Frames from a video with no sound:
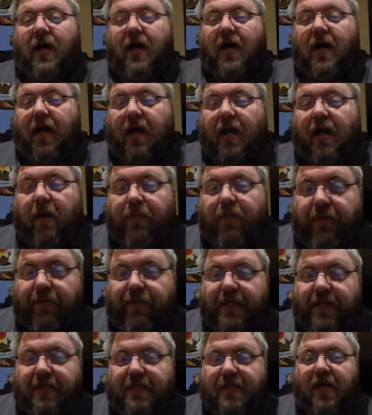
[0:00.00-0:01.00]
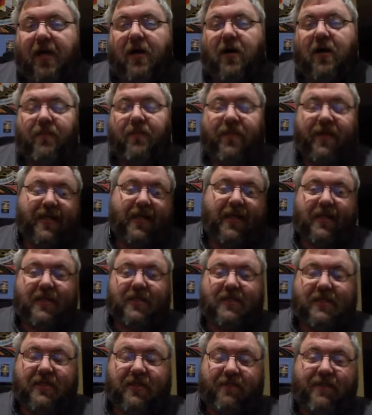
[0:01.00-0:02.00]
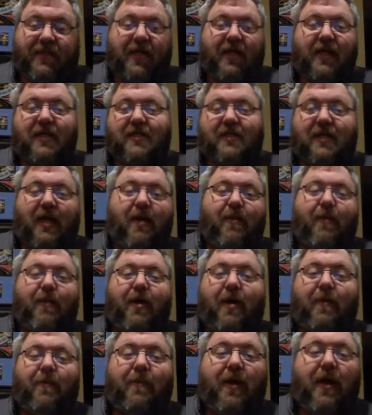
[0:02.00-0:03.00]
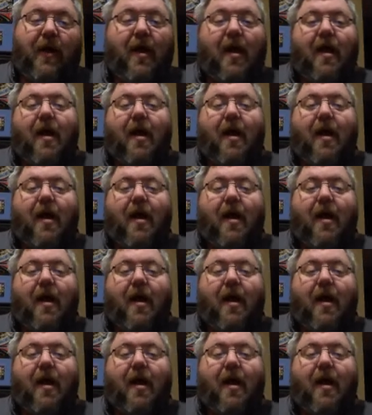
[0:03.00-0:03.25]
a couple of weeks ago, but some things came up.